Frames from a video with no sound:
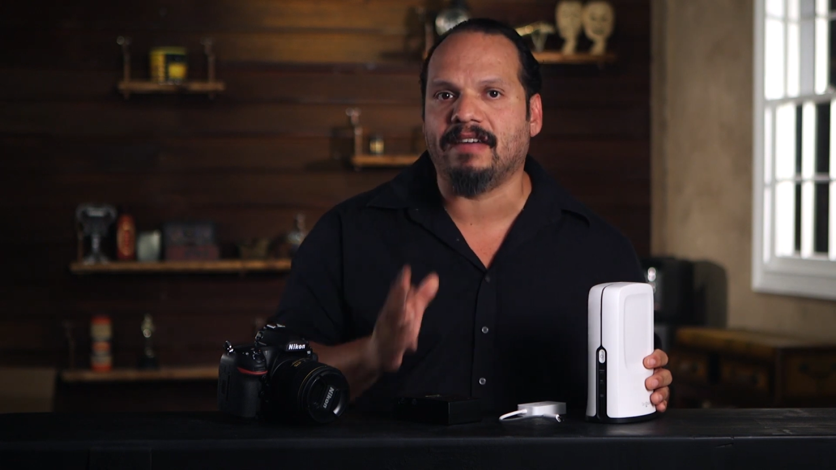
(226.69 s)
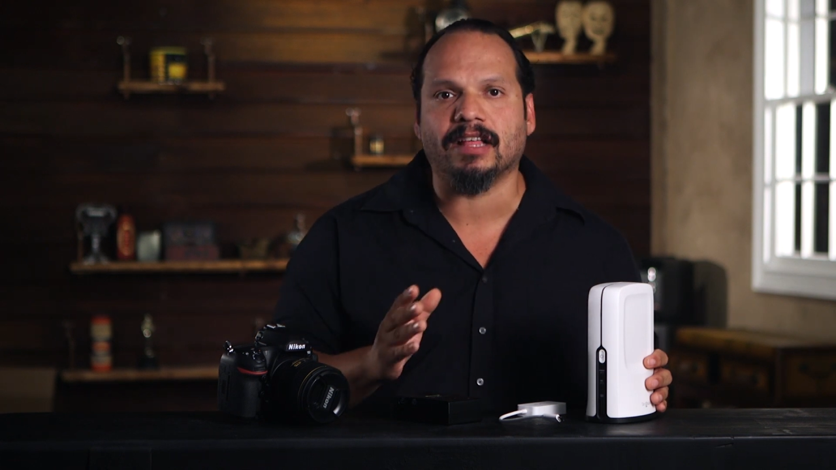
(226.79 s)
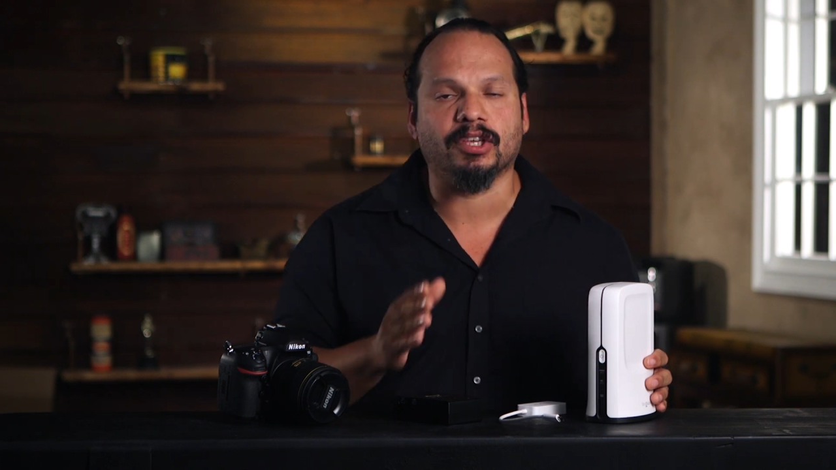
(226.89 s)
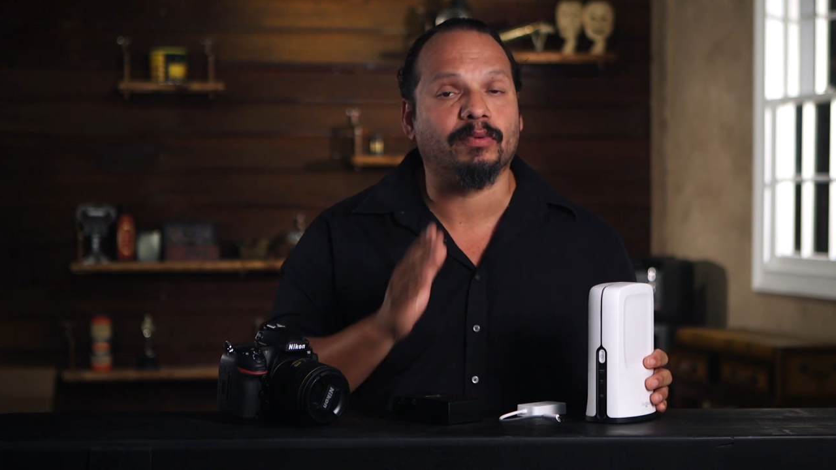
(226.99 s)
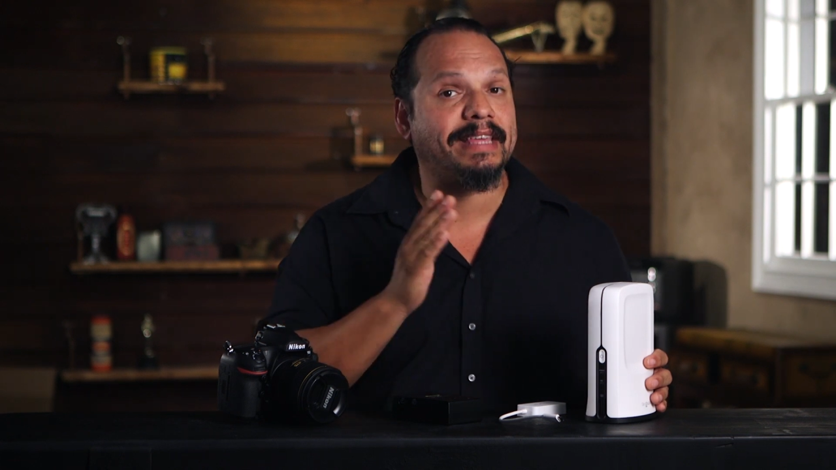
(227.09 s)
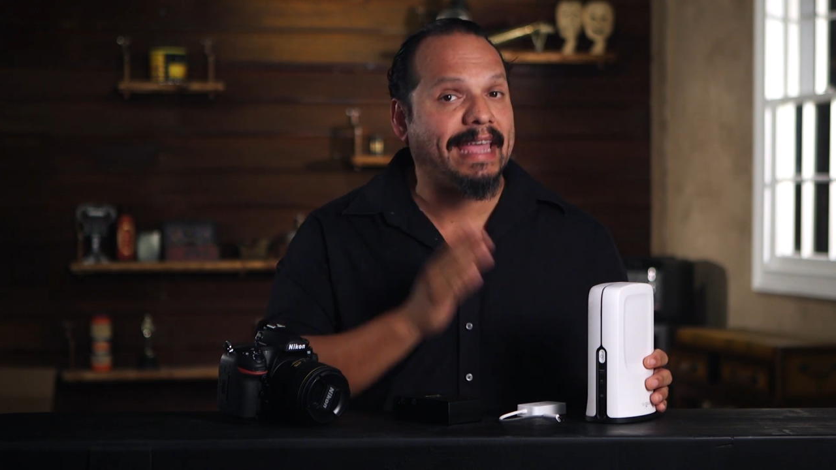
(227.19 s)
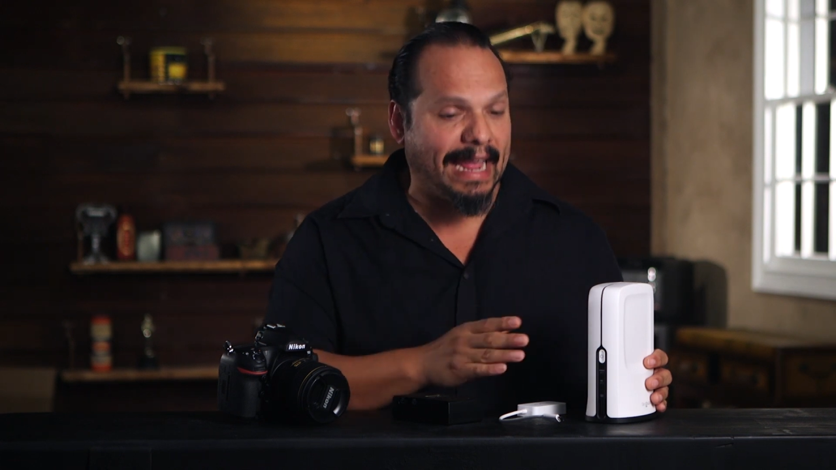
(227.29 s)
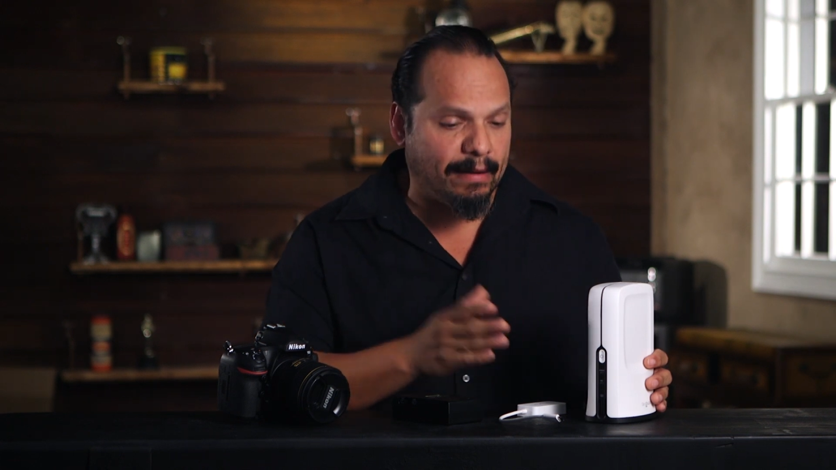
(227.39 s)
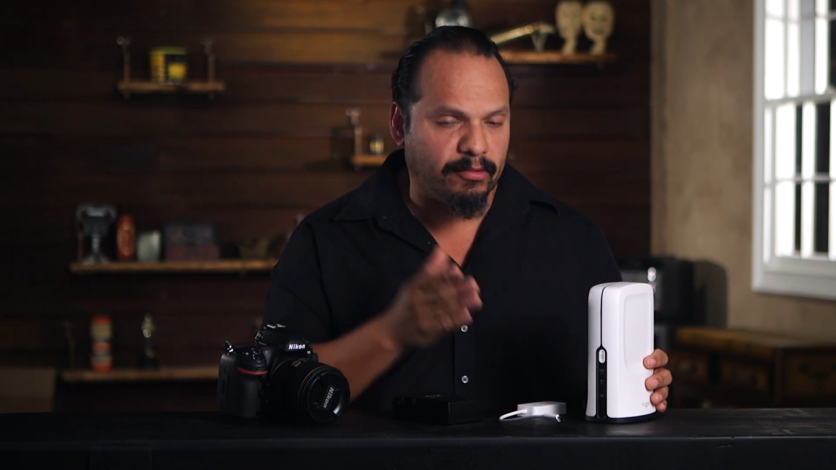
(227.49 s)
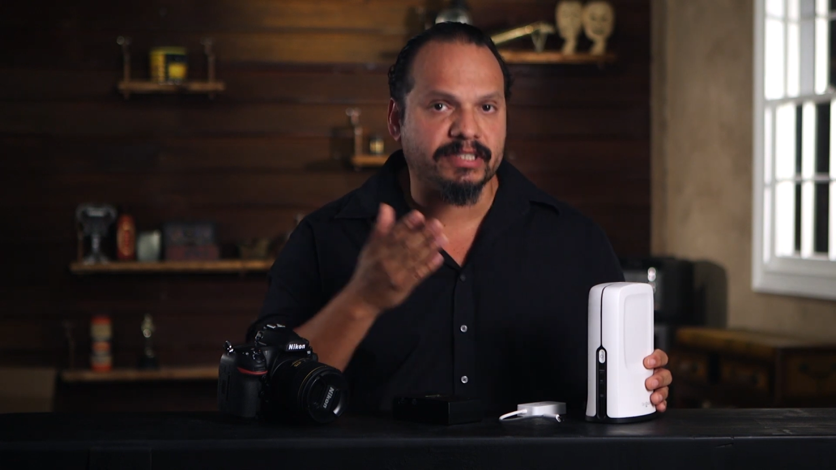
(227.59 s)
value with
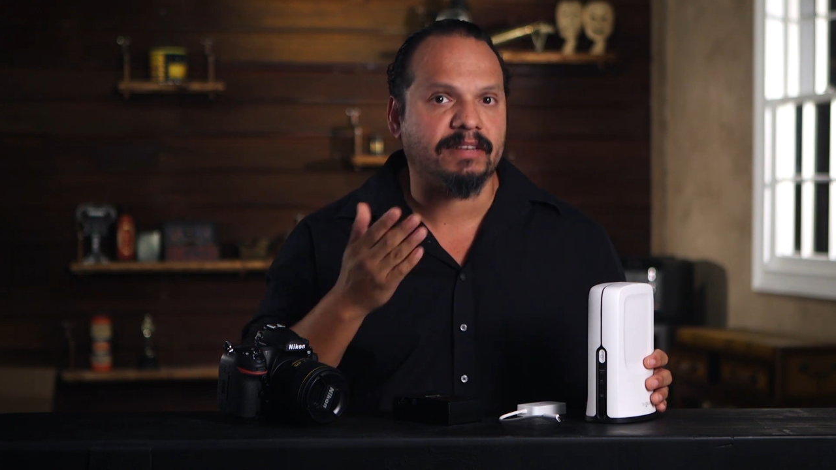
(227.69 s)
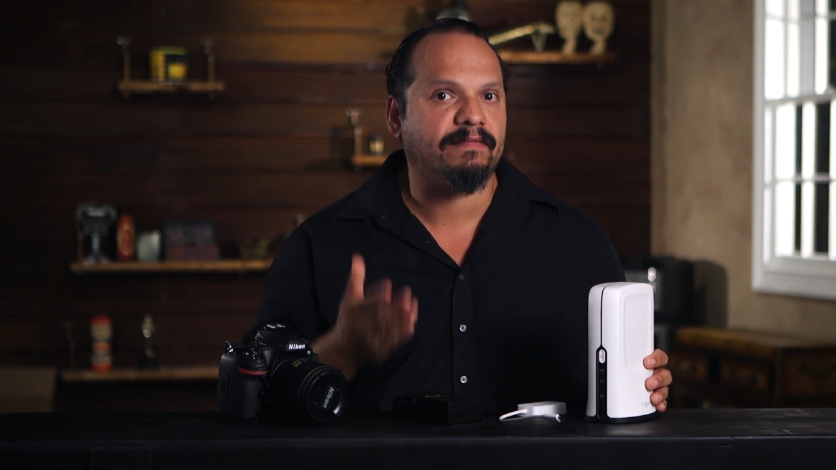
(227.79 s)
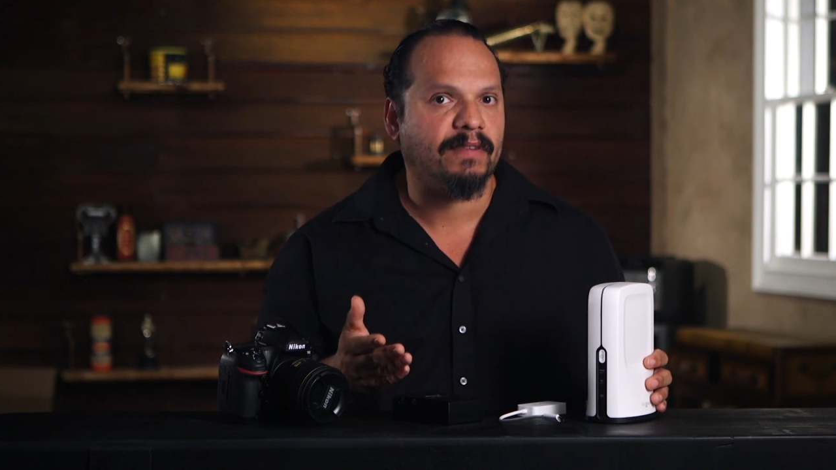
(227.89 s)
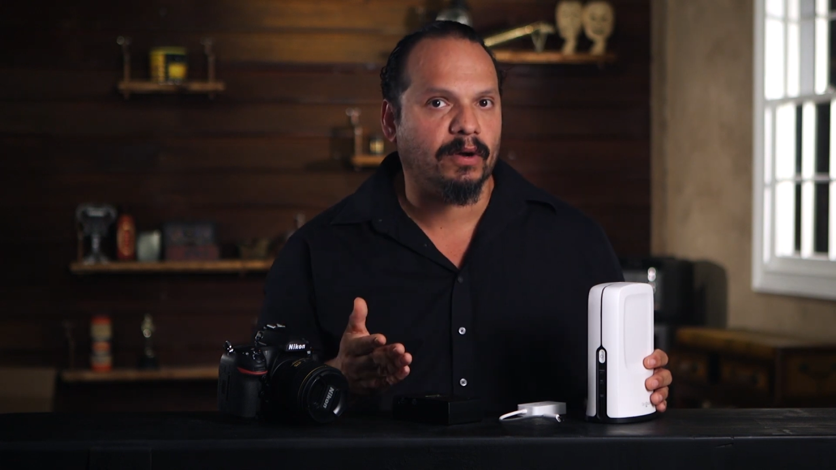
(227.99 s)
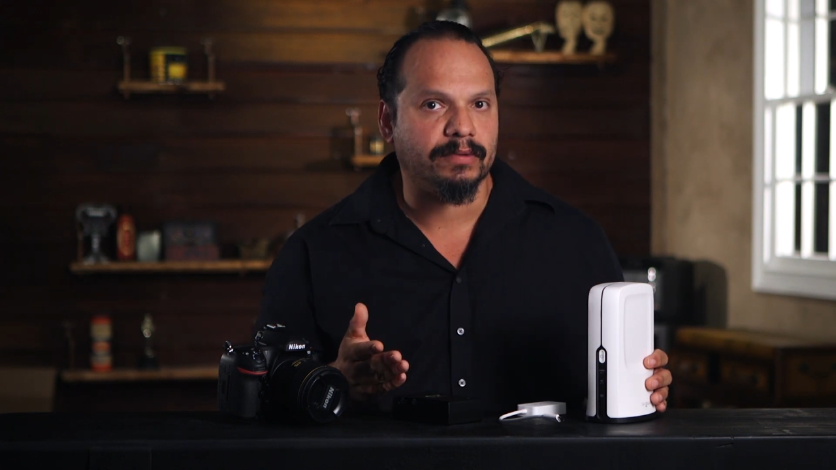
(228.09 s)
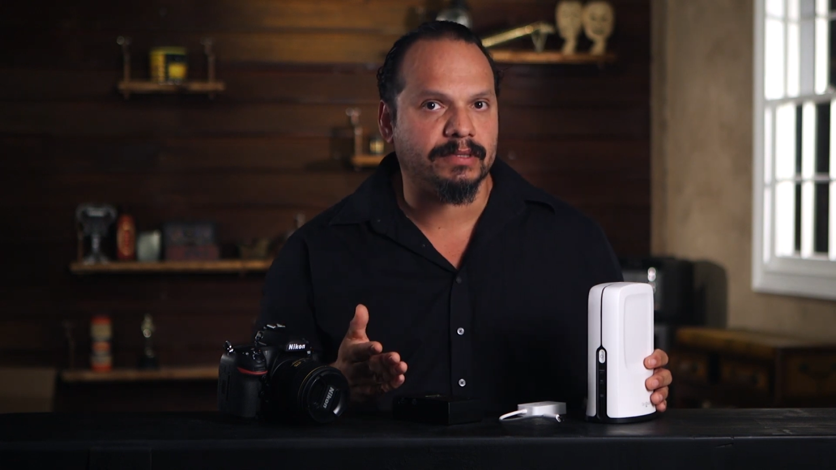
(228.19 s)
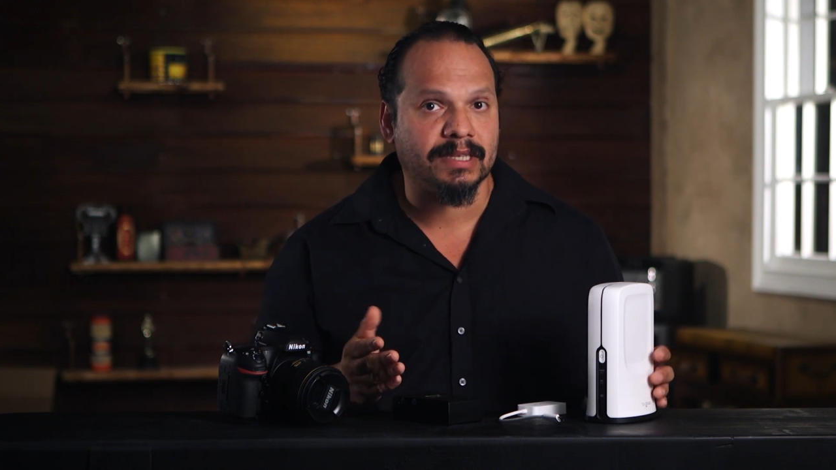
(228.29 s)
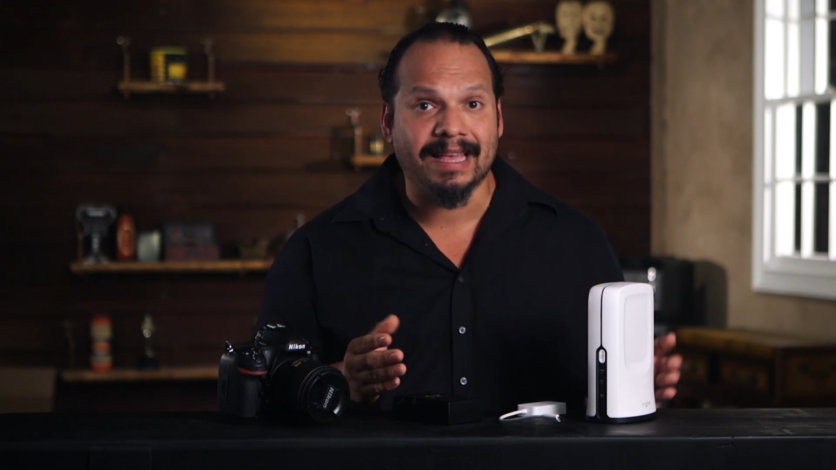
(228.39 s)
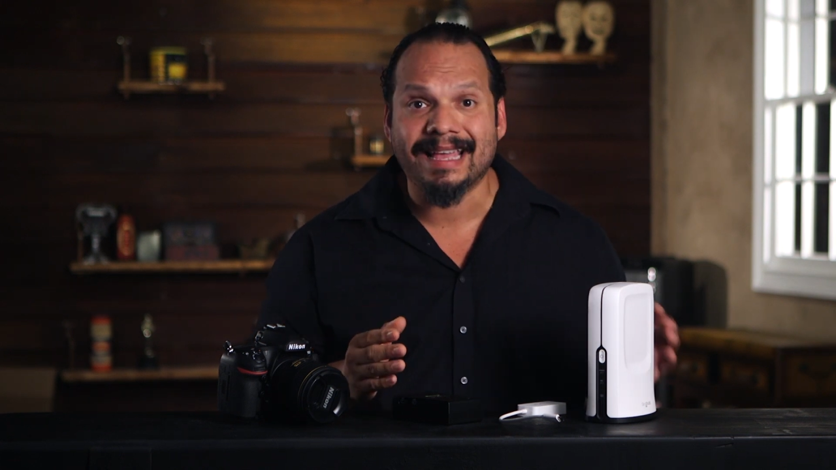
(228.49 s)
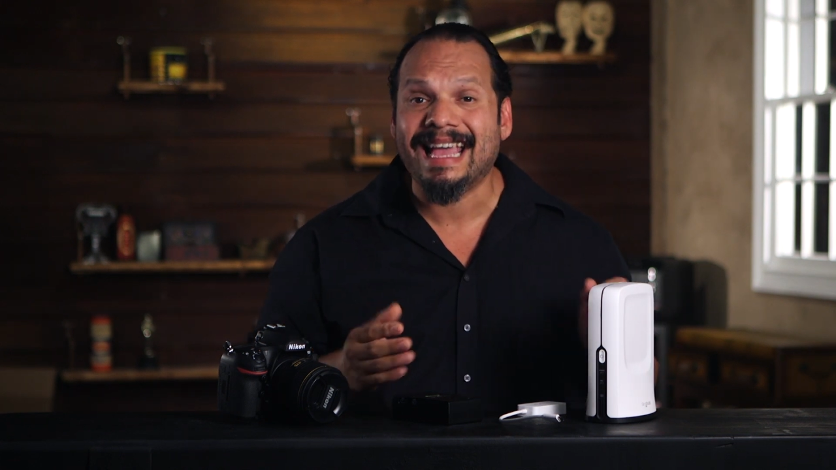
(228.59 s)
cameras and phones.